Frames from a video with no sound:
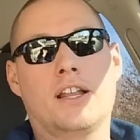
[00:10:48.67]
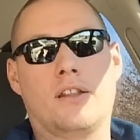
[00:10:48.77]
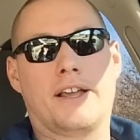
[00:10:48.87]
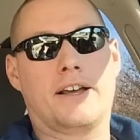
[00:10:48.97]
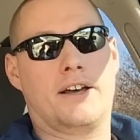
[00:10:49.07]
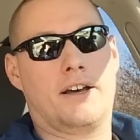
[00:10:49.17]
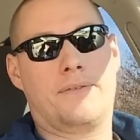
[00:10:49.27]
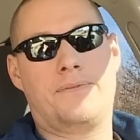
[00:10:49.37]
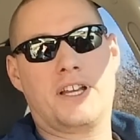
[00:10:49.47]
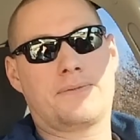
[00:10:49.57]
like a, a
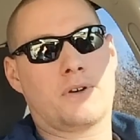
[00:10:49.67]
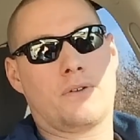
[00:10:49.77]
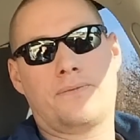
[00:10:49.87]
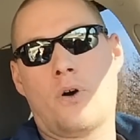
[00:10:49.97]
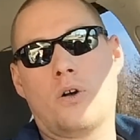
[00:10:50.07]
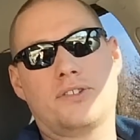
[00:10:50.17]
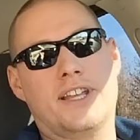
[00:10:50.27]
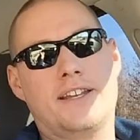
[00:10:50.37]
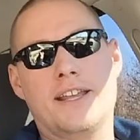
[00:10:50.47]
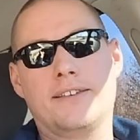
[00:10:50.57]
fix for a false
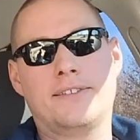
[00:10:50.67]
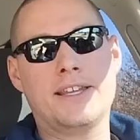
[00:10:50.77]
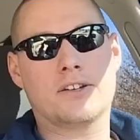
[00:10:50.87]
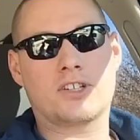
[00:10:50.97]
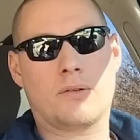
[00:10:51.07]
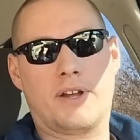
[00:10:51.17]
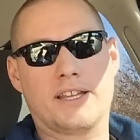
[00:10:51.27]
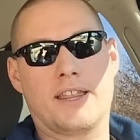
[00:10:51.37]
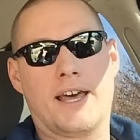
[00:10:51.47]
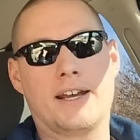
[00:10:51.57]
D T C or something
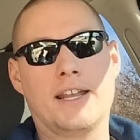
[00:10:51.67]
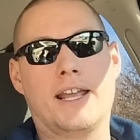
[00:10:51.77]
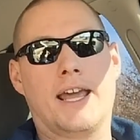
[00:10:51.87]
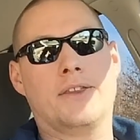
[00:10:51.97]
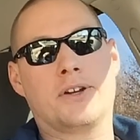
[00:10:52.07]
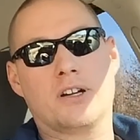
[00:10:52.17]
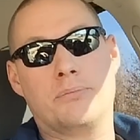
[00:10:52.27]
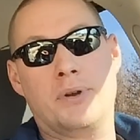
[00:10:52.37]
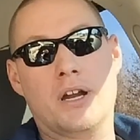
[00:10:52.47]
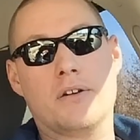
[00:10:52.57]
like that, and they're going to
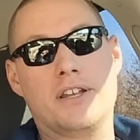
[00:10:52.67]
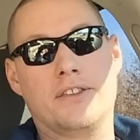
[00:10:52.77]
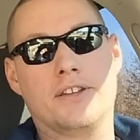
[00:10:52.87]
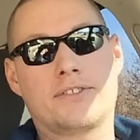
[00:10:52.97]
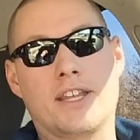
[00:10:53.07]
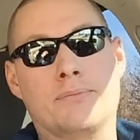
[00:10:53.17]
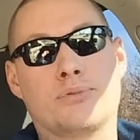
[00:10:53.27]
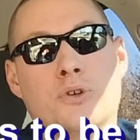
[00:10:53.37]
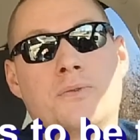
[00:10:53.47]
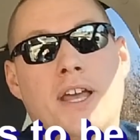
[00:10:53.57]
bury this
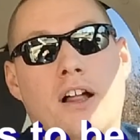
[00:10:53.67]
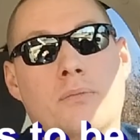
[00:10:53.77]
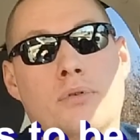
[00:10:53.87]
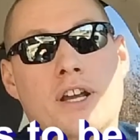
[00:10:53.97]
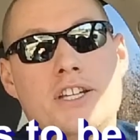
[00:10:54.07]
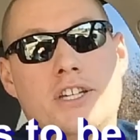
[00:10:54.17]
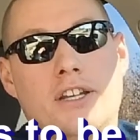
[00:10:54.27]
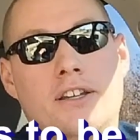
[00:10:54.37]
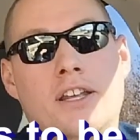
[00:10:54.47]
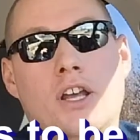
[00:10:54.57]
improved
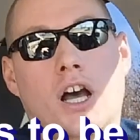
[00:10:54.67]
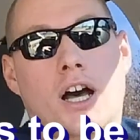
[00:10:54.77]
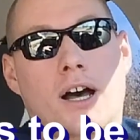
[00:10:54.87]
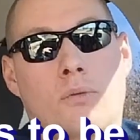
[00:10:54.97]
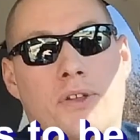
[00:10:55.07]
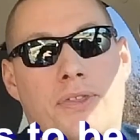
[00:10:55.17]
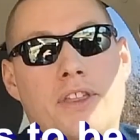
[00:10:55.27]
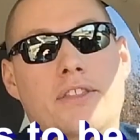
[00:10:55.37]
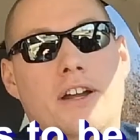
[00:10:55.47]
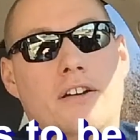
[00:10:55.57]
calibration uh,
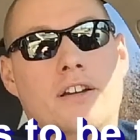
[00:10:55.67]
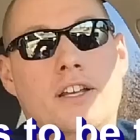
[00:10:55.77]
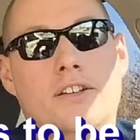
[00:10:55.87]
within there.